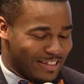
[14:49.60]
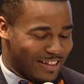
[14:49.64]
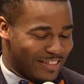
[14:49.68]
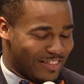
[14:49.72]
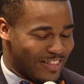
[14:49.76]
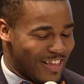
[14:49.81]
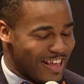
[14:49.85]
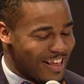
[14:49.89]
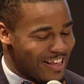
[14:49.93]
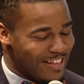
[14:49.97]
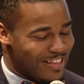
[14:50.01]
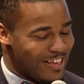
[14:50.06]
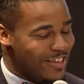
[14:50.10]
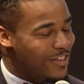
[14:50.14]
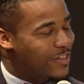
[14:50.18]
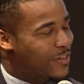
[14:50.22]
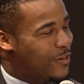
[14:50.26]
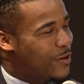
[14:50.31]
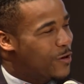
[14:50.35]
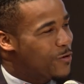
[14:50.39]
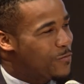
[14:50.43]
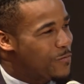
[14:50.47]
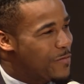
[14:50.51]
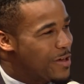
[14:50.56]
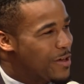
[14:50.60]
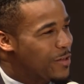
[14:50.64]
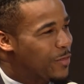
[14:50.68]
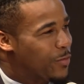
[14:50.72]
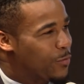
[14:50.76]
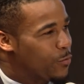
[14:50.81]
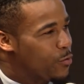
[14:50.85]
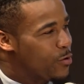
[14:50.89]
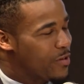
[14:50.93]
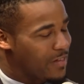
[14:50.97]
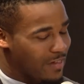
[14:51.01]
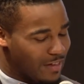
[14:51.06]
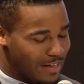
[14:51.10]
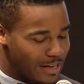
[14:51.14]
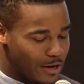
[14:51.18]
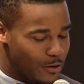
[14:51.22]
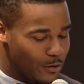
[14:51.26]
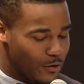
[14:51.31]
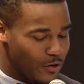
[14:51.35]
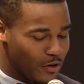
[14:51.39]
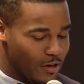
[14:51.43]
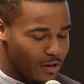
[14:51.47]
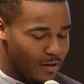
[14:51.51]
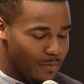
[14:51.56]
The things he's shown me through his
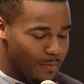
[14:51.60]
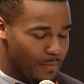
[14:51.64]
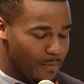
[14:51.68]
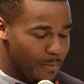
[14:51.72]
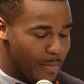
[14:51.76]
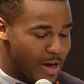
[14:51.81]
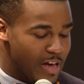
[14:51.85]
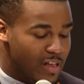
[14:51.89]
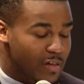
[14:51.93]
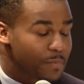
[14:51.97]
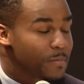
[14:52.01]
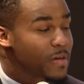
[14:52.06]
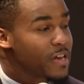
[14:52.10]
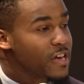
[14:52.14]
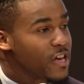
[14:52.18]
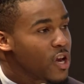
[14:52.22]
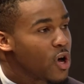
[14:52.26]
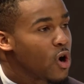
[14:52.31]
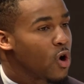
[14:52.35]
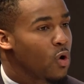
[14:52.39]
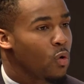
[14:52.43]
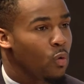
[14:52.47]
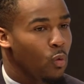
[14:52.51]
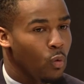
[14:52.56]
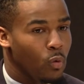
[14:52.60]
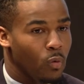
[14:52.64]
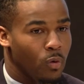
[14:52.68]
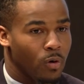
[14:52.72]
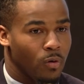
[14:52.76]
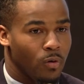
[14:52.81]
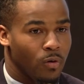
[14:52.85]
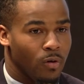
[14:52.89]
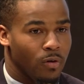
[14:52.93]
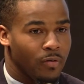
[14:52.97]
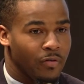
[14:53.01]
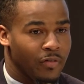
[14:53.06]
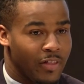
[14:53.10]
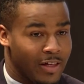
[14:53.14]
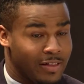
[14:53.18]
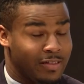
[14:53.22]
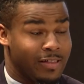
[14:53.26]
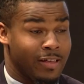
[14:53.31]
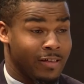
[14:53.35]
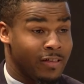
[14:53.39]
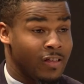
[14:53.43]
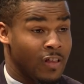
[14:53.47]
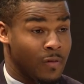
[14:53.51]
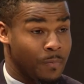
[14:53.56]
leadership makes me know
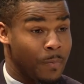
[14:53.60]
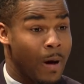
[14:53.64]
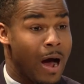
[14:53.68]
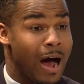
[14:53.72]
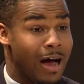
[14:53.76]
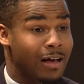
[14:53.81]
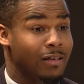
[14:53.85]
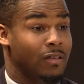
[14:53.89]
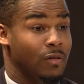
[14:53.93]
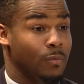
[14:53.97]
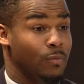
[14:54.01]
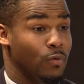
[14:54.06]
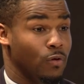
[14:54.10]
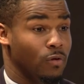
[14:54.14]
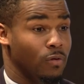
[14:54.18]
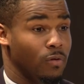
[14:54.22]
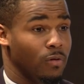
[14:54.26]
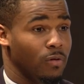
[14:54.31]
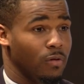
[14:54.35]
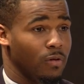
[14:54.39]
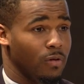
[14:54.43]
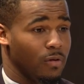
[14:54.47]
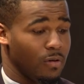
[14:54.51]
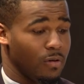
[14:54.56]
that this is possible.